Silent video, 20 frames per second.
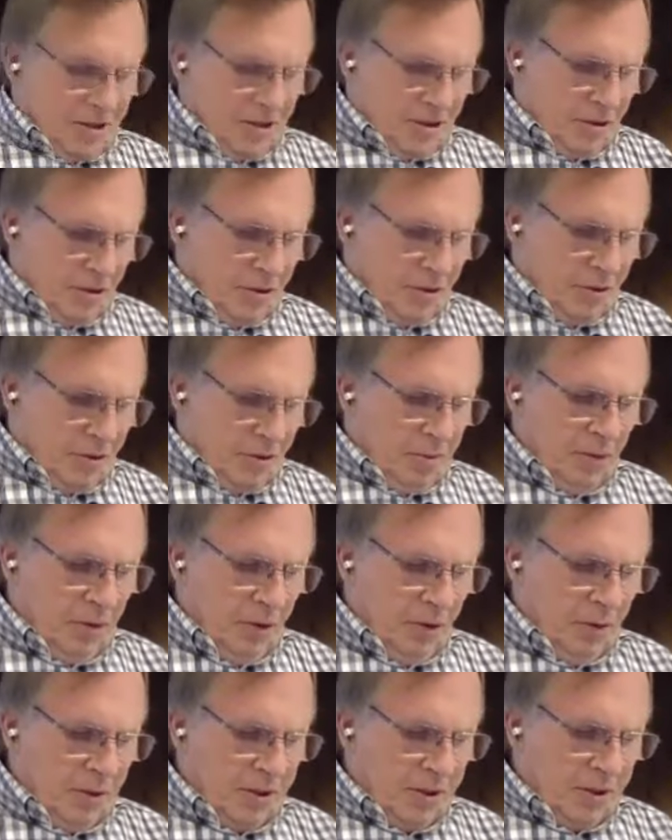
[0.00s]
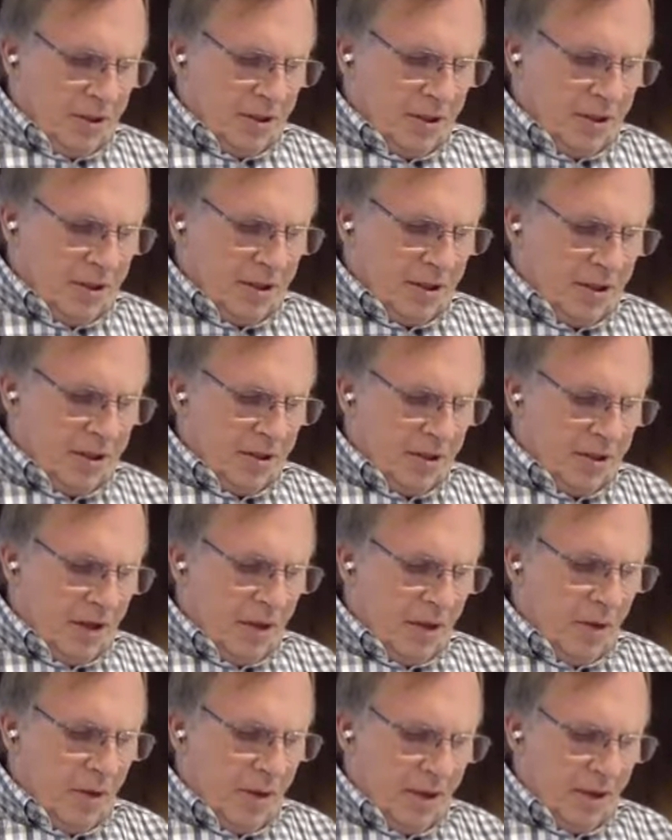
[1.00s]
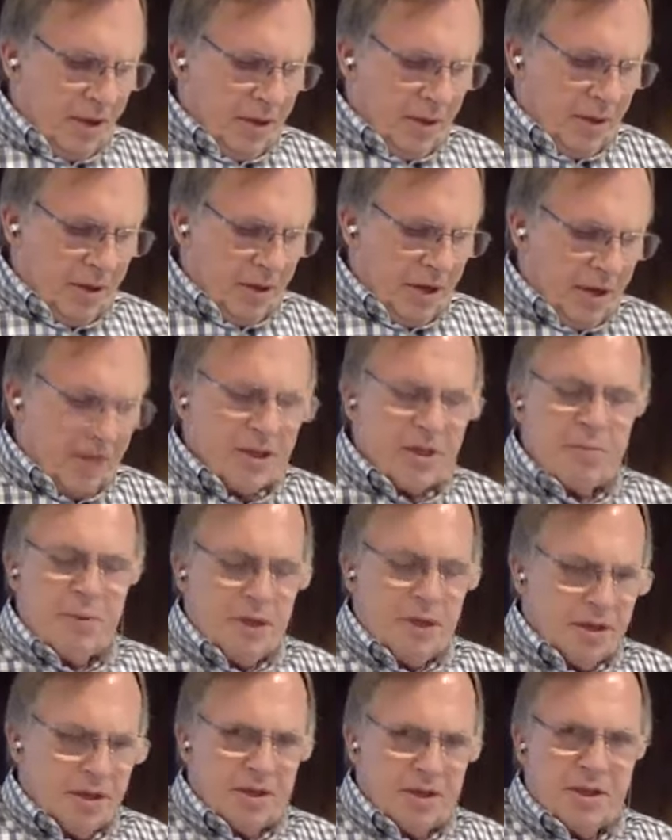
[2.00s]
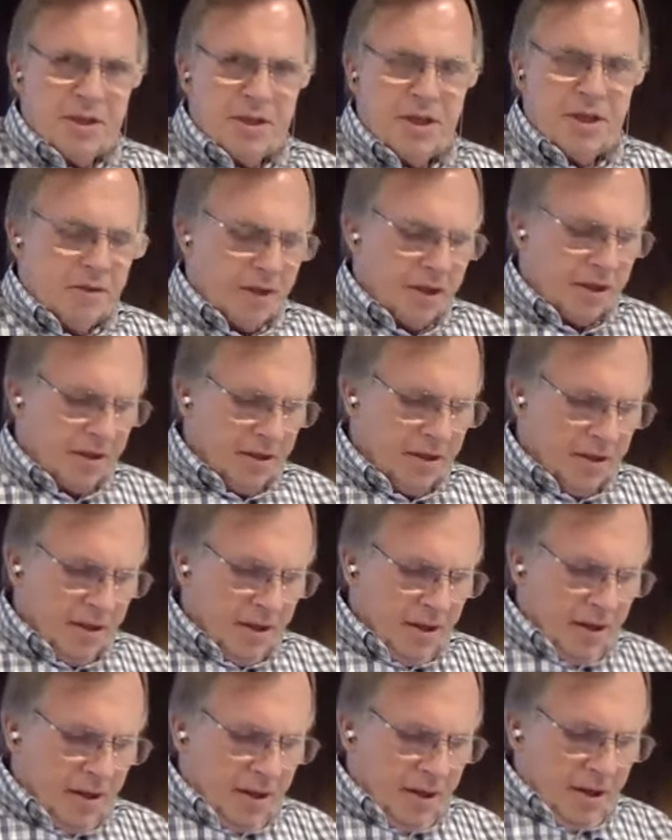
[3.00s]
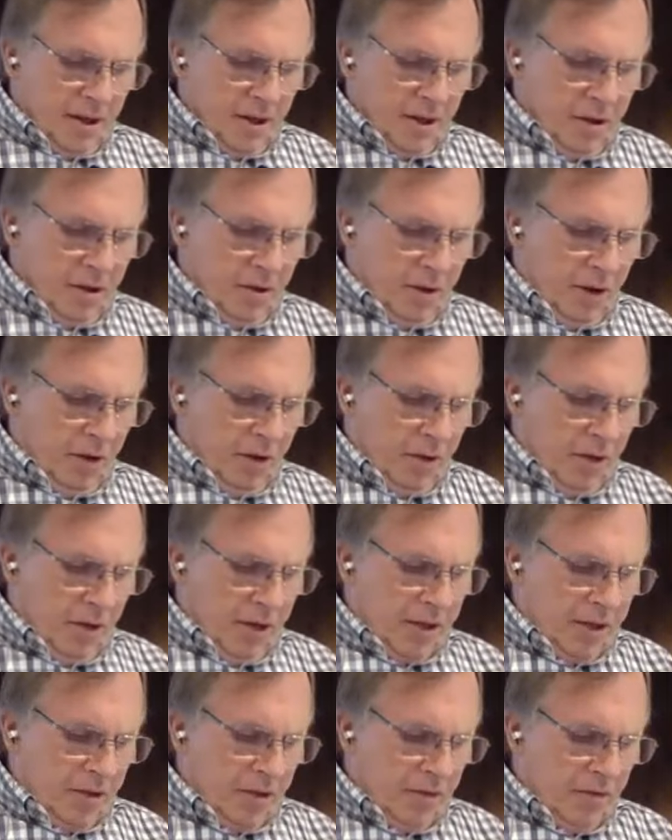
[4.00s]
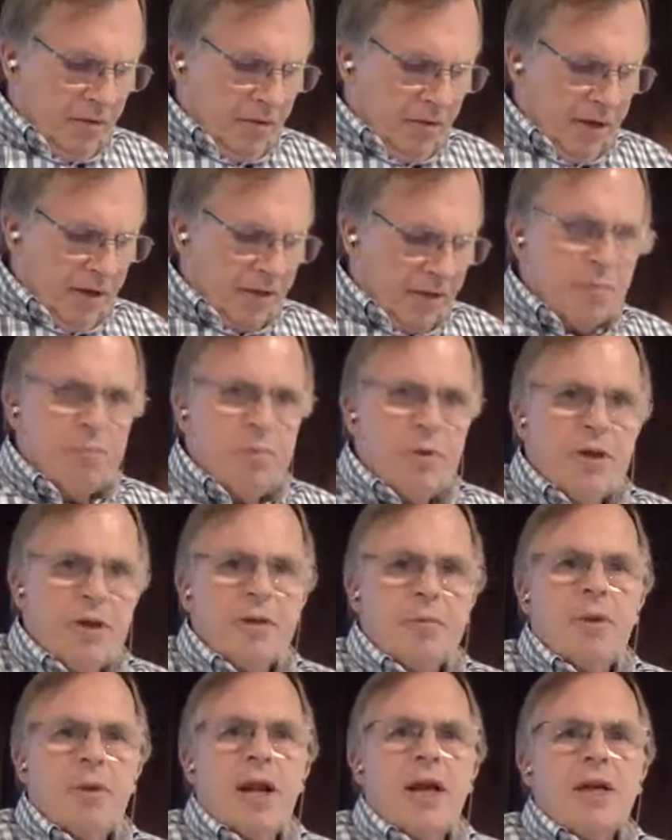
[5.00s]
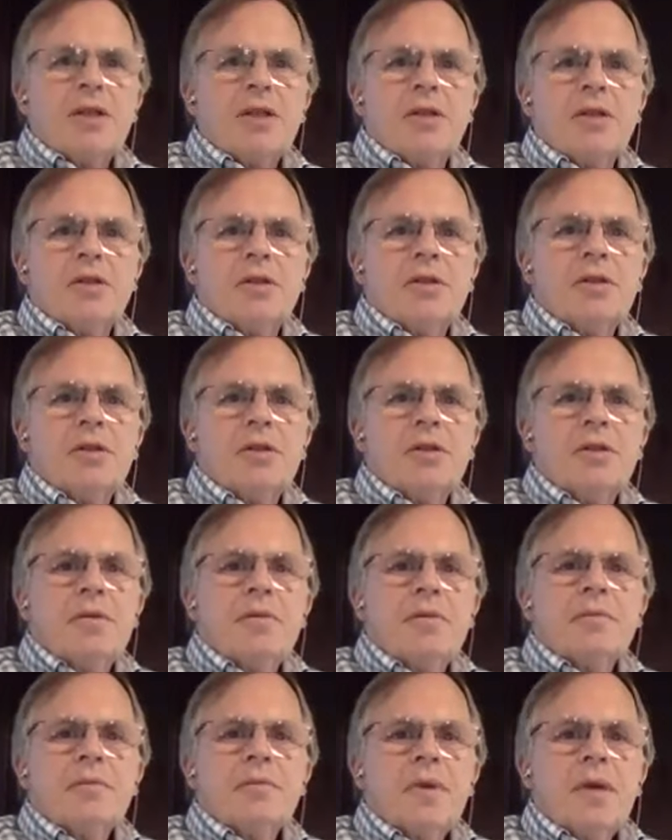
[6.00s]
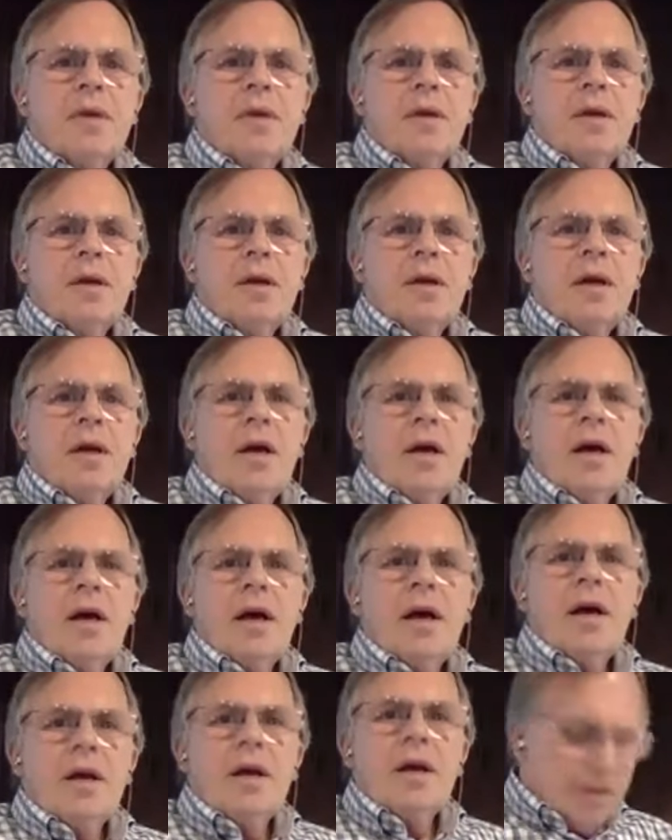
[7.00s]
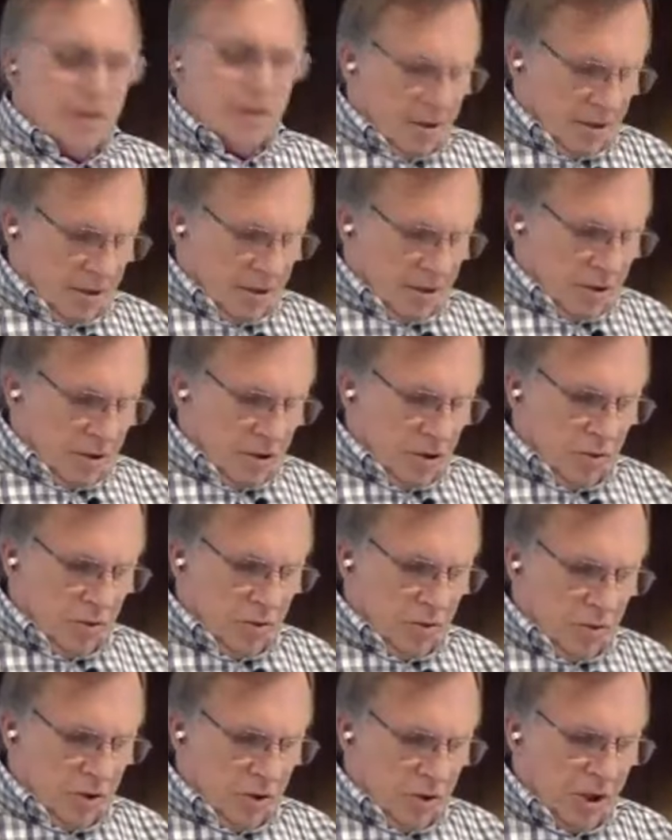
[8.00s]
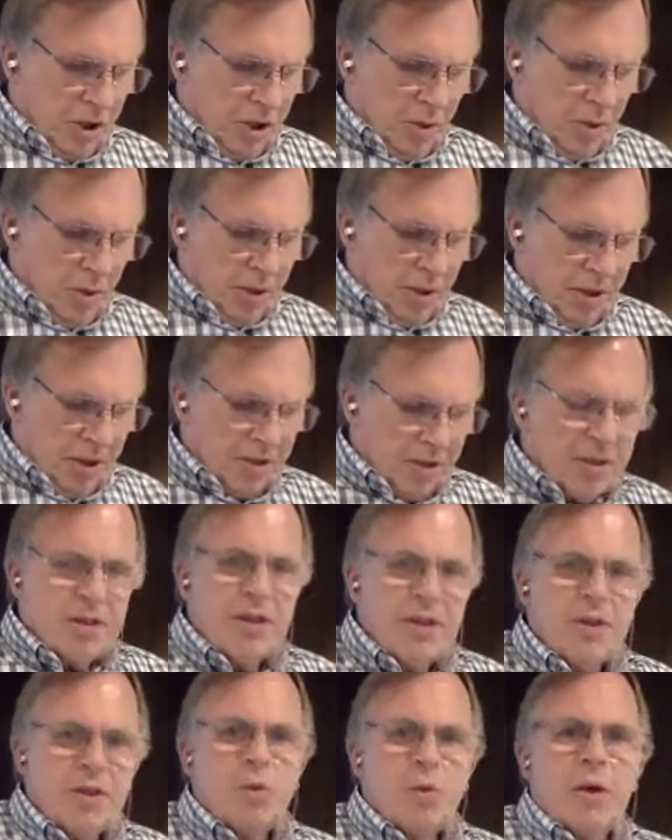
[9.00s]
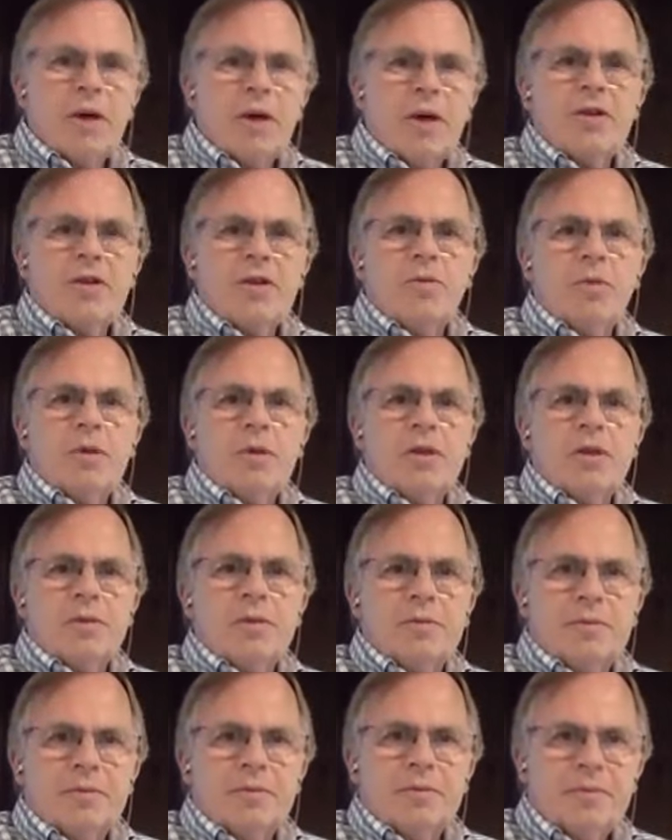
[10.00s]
so before we I welcome our guest speaker this evening, I would like to invite Peter Blaskos to share with us his words of wisdom.